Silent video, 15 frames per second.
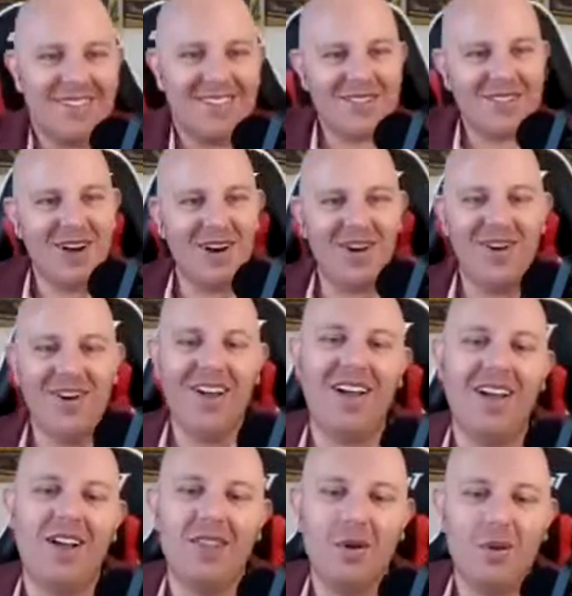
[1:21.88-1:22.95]
And so
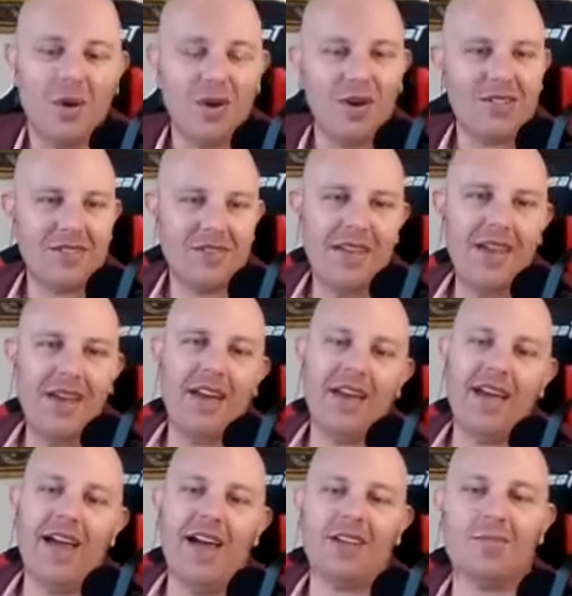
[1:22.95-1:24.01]
the world's
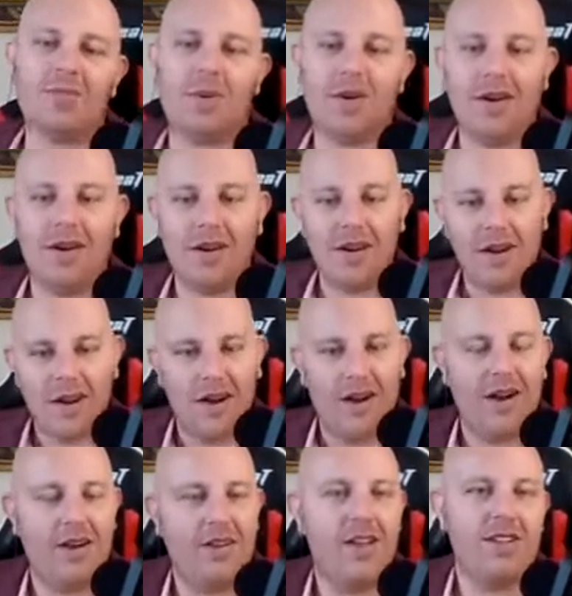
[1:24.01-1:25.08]
leading expert
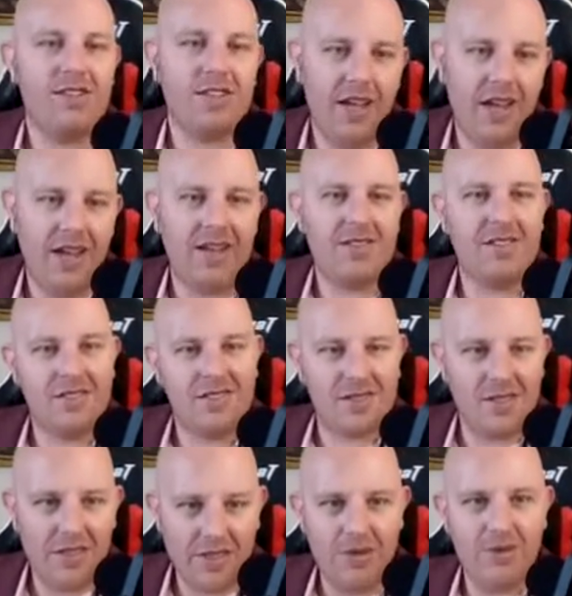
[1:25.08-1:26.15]
on change
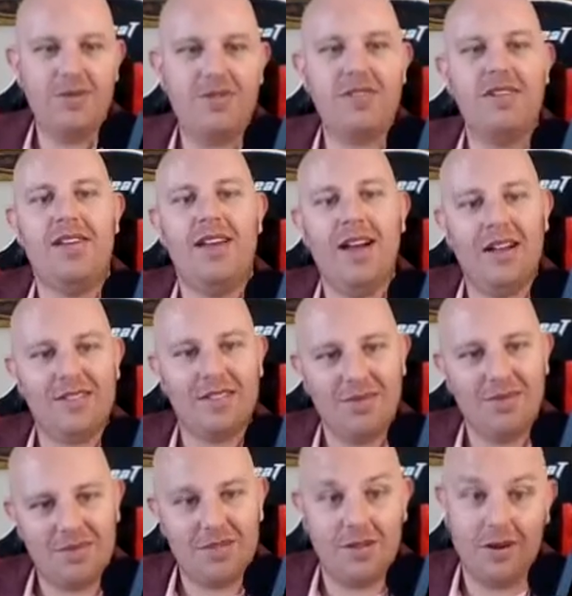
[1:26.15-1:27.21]

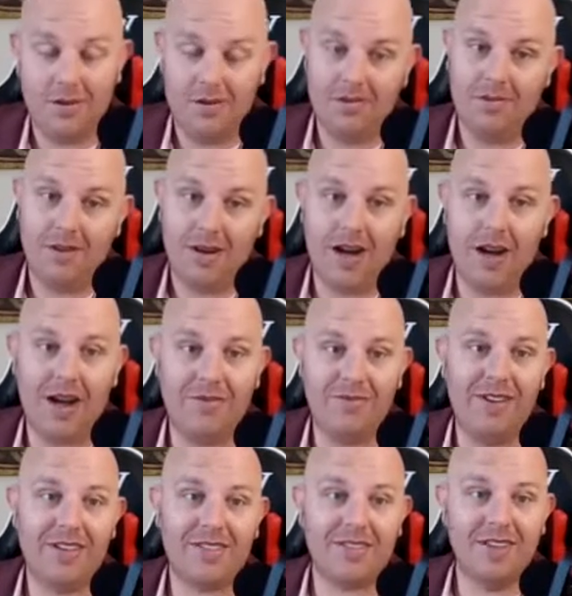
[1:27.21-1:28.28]
enthusiasm. So
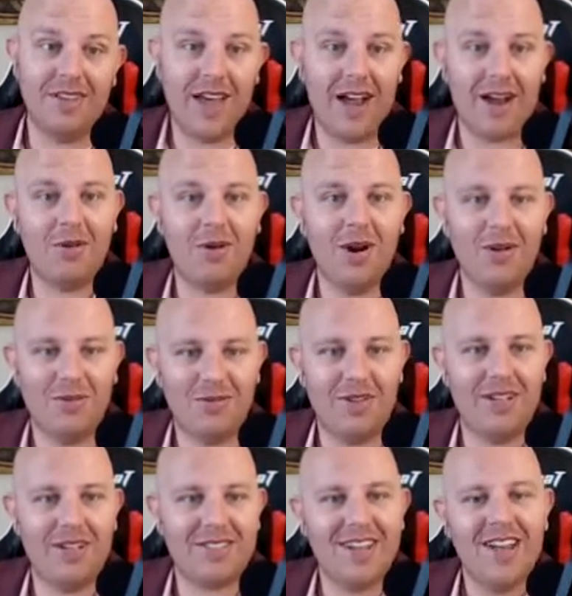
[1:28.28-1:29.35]
obviously that quote
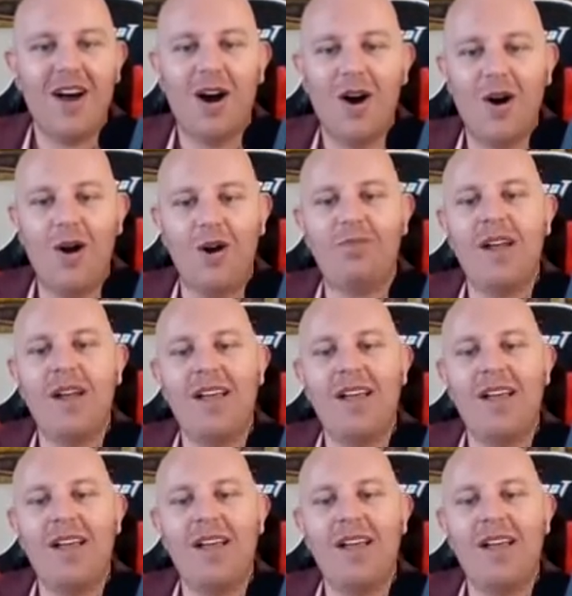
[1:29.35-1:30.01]
fits home.